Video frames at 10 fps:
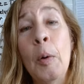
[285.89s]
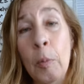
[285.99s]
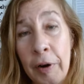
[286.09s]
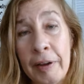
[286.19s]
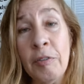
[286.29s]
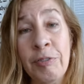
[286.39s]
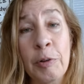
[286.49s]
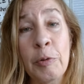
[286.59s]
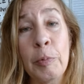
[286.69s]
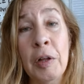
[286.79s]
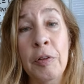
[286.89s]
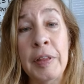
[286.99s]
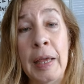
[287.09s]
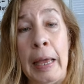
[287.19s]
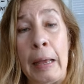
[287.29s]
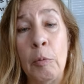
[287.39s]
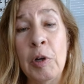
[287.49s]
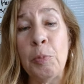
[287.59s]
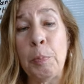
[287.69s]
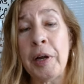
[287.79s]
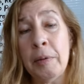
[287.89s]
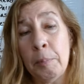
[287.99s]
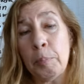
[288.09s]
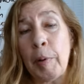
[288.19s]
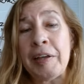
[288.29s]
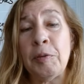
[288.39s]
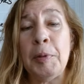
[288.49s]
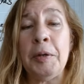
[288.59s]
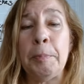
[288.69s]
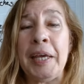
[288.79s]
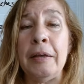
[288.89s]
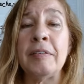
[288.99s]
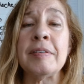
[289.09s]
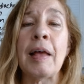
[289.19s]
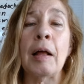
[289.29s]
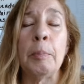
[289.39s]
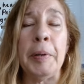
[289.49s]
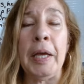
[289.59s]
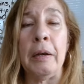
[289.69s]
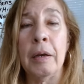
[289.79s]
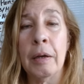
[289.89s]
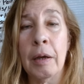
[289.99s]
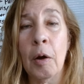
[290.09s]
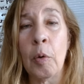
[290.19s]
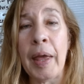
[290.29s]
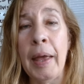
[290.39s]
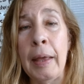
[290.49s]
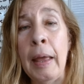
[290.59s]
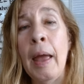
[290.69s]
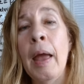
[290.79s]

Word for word: We're here for the real thing, which bring brings me to being celibate. Okay.